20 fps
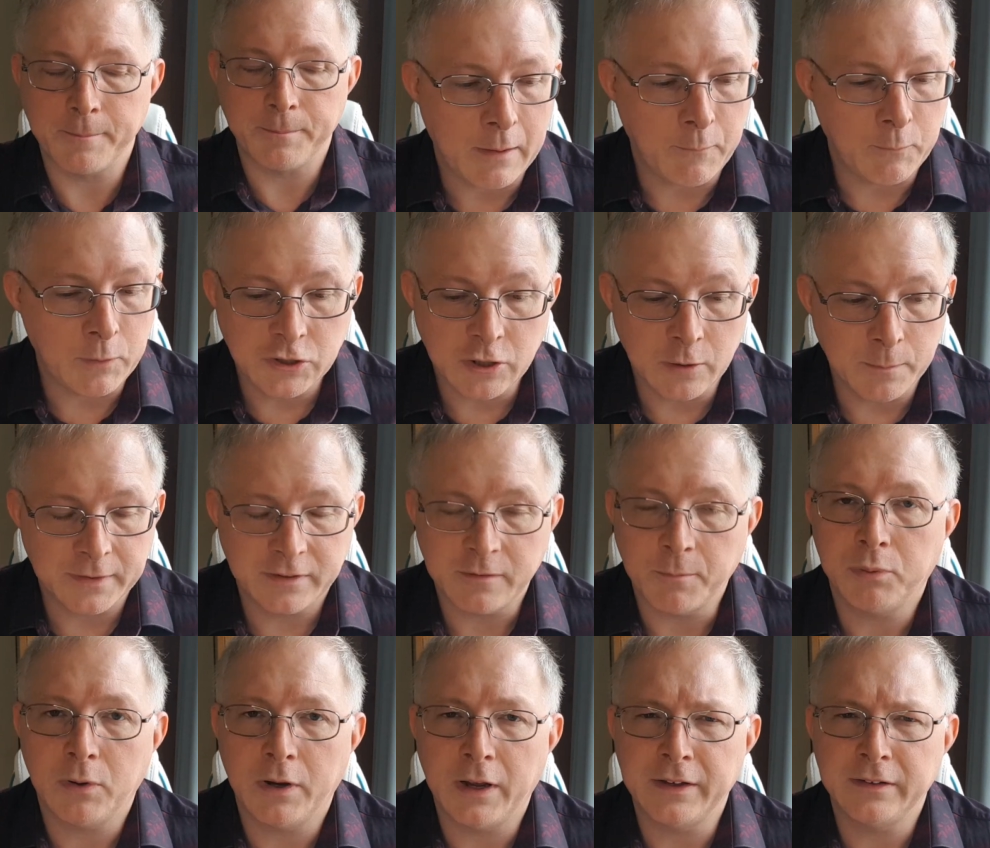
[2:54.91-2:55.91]
We shouldn't be
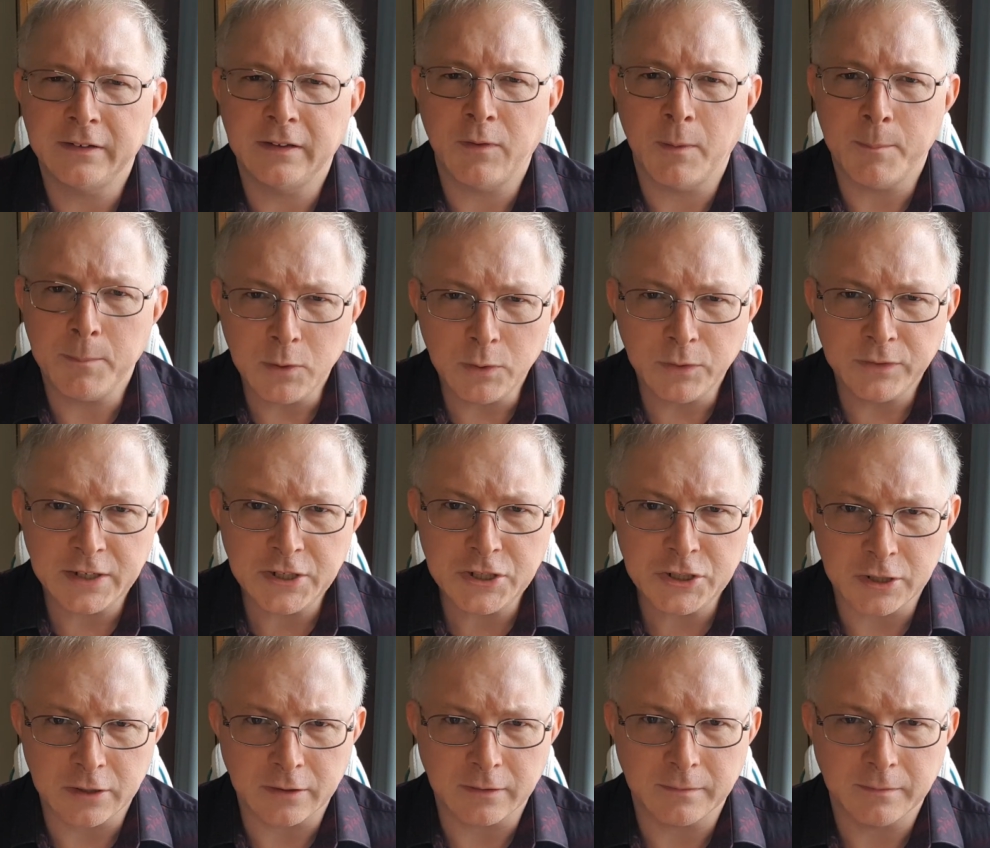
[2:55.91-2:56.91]
surprised if a
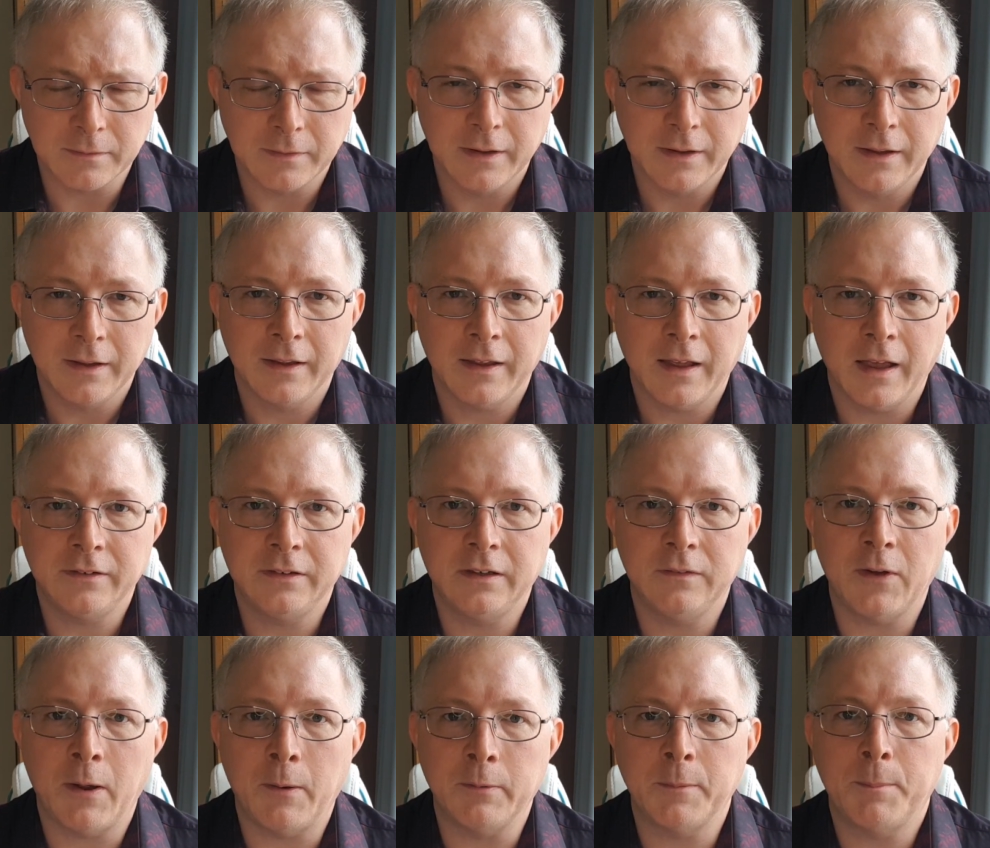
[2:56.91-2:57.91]
musician has
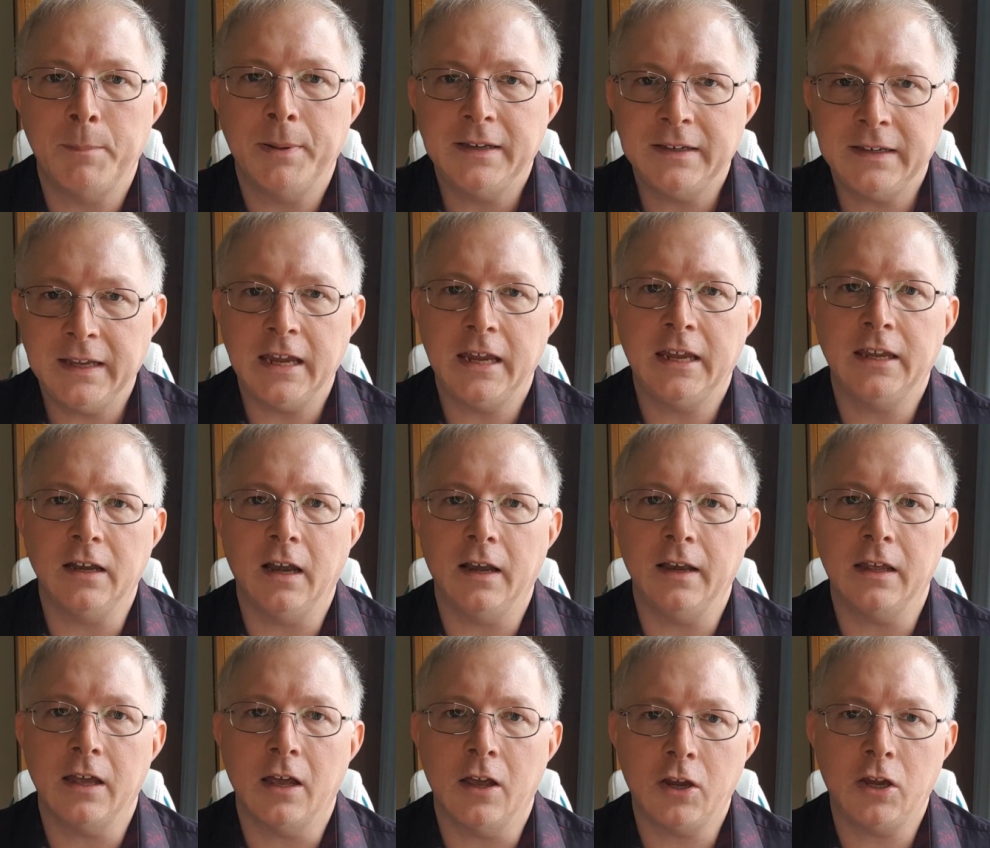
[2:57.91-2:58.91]
developed a
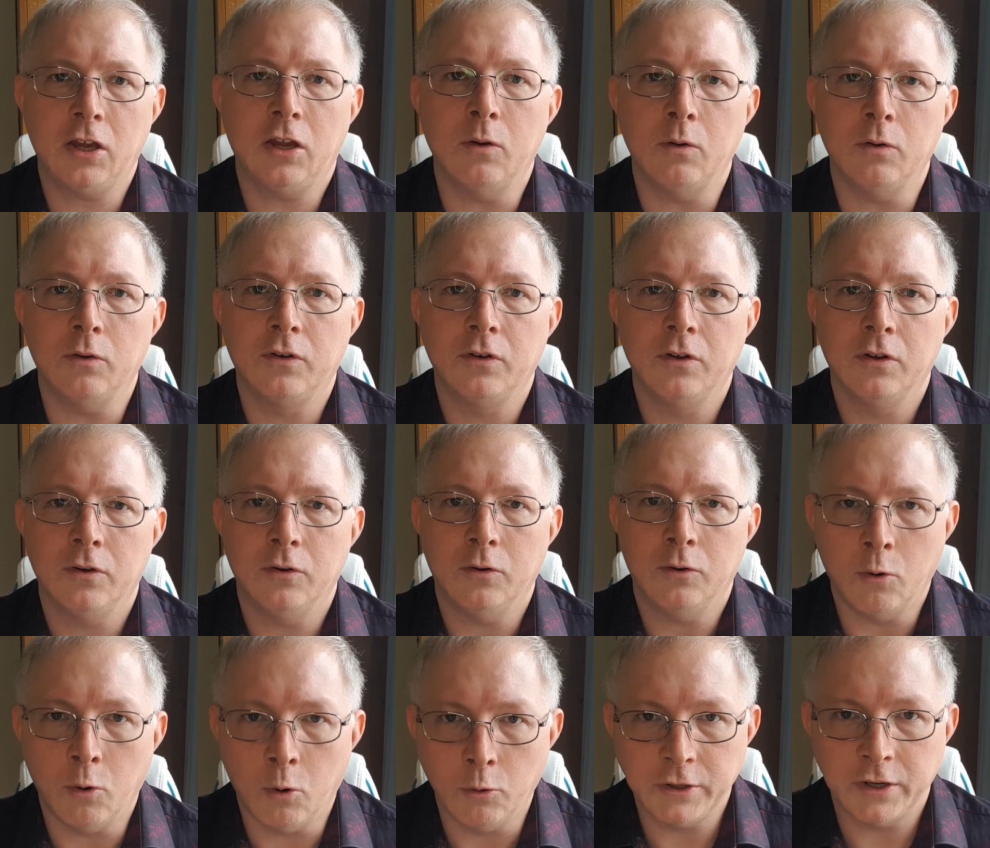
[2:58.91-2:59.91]
particularly acute
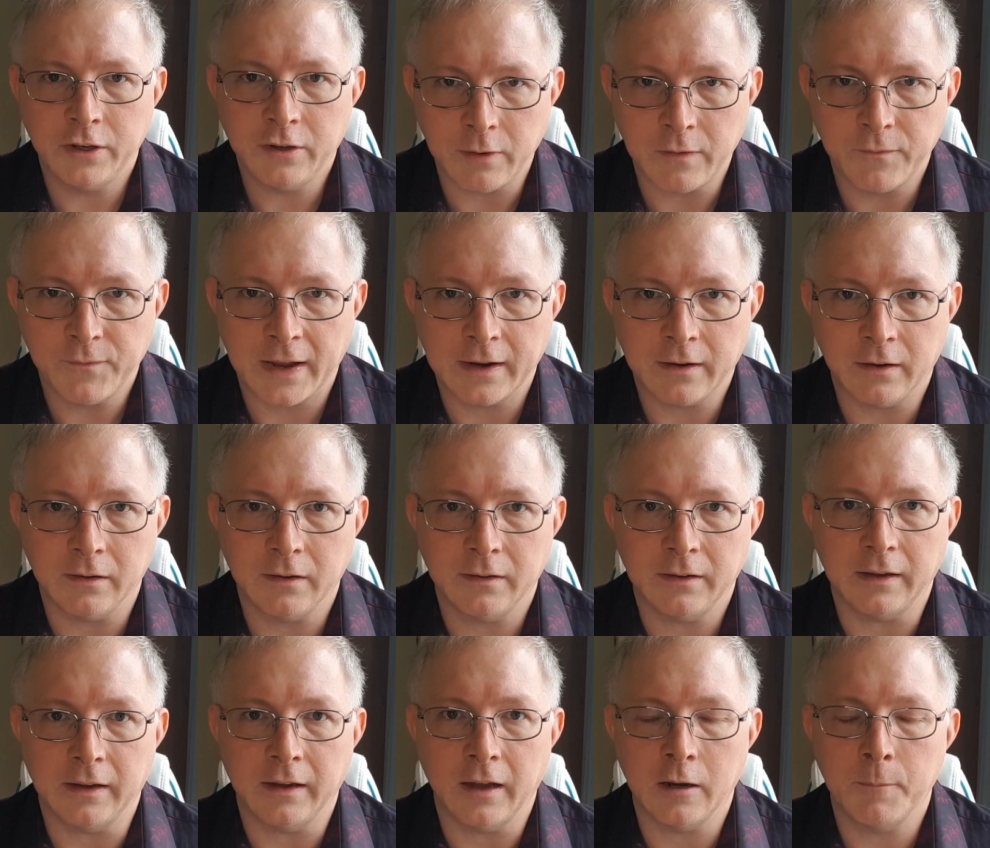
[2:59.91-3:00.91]
auditory
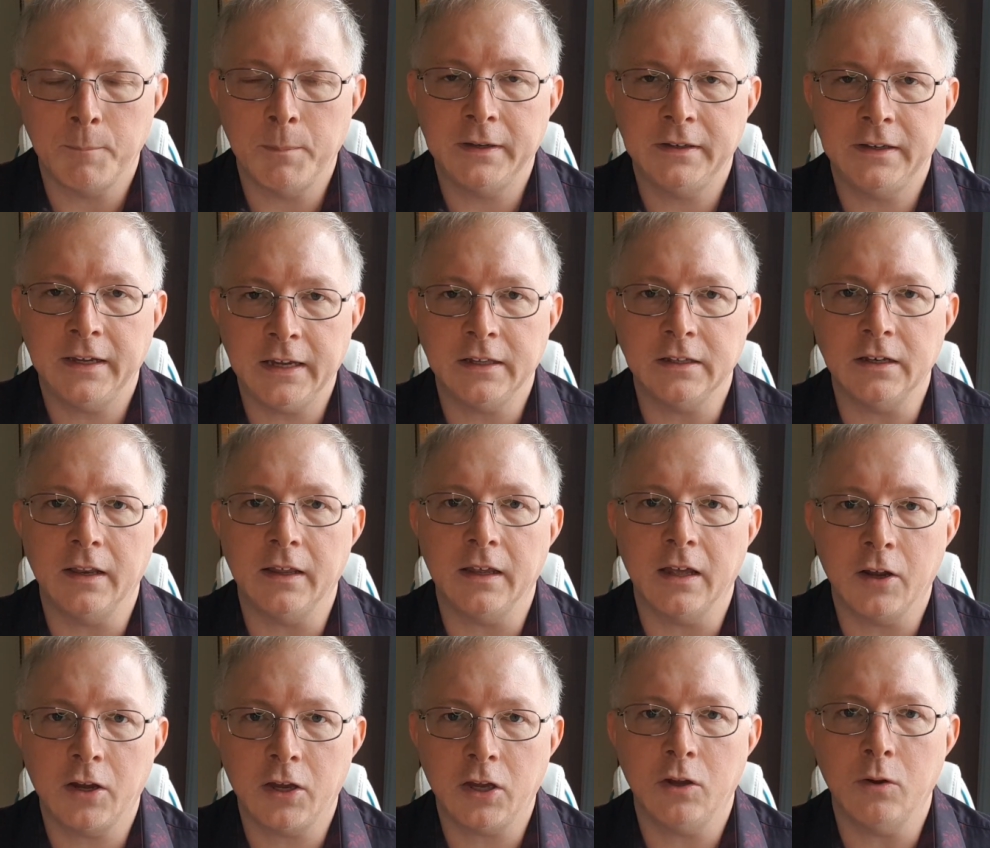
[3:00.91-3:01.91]
faculty and a particularly
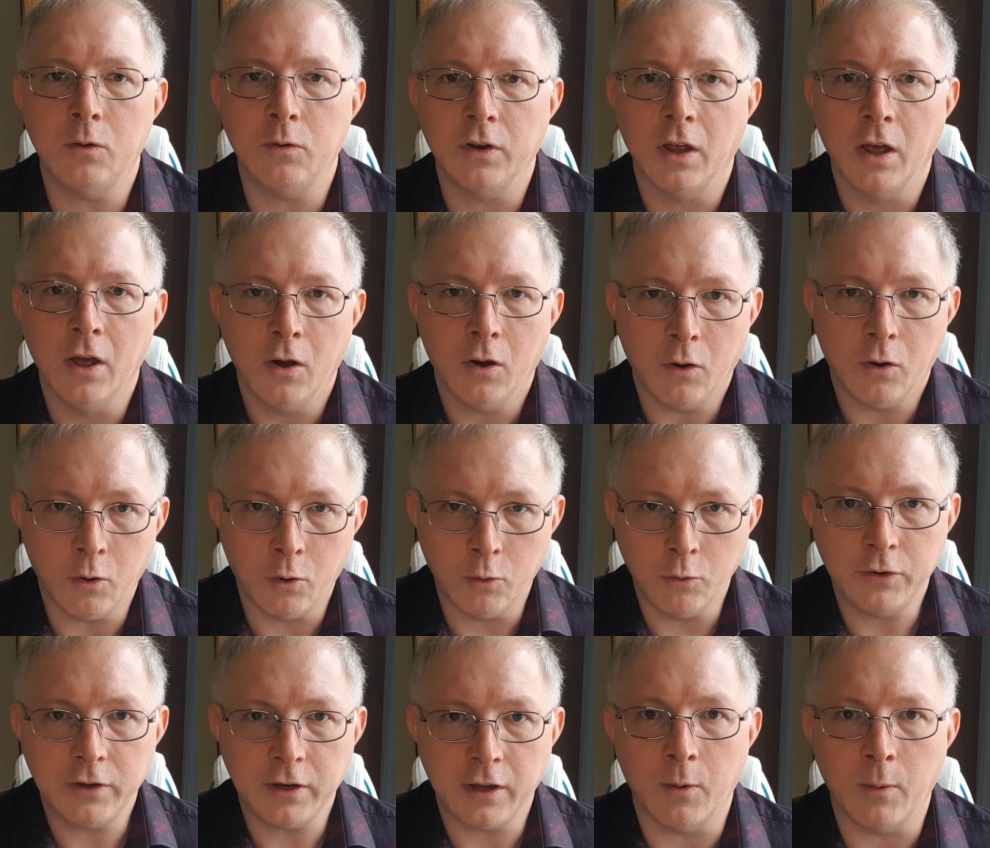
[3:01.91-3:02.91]
acute
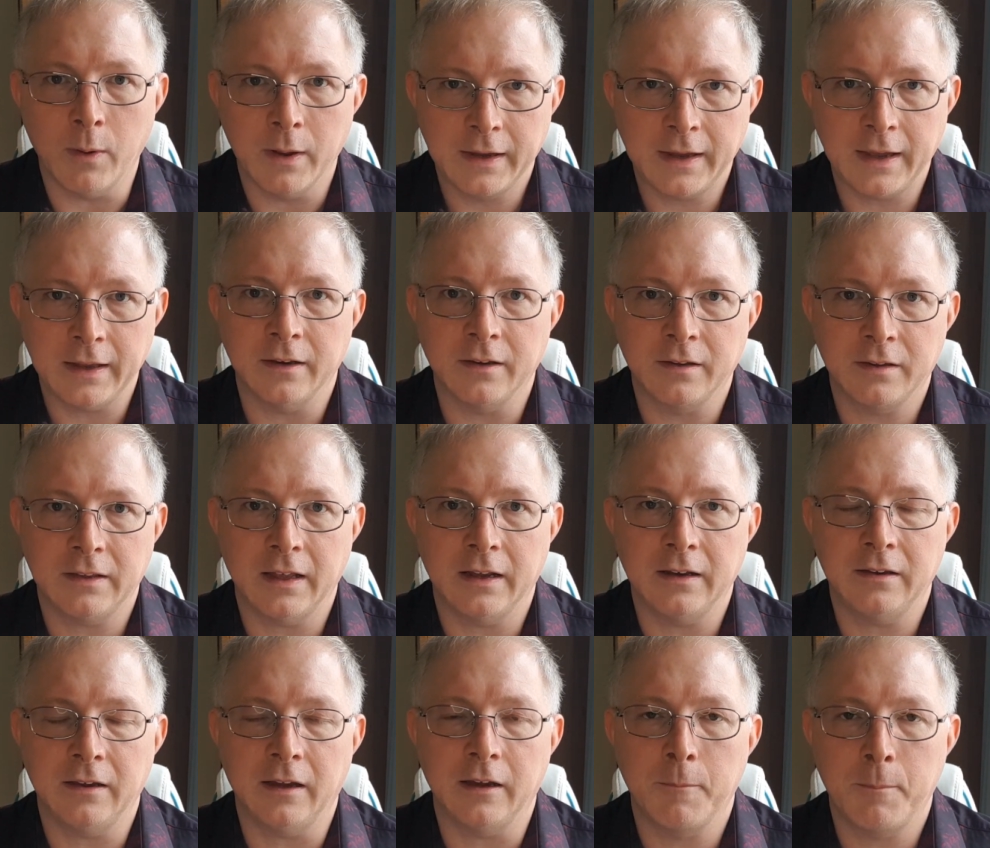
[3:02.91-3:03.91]
audio
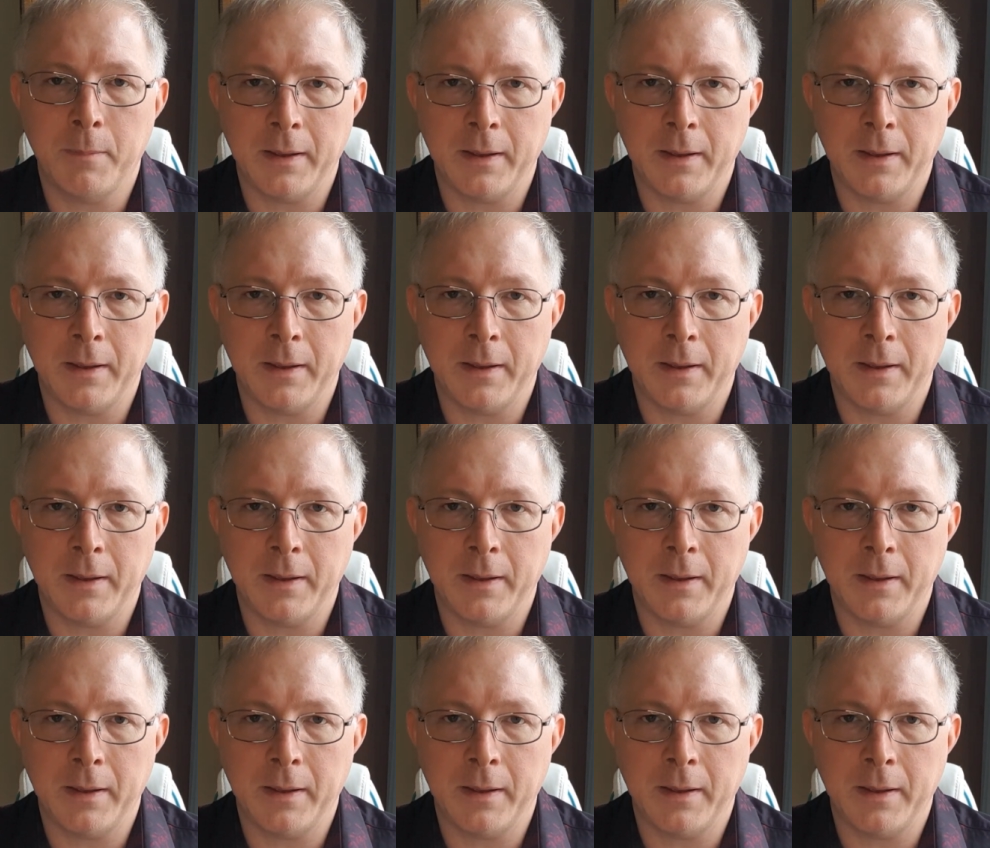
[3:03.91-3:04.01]
kinesthetic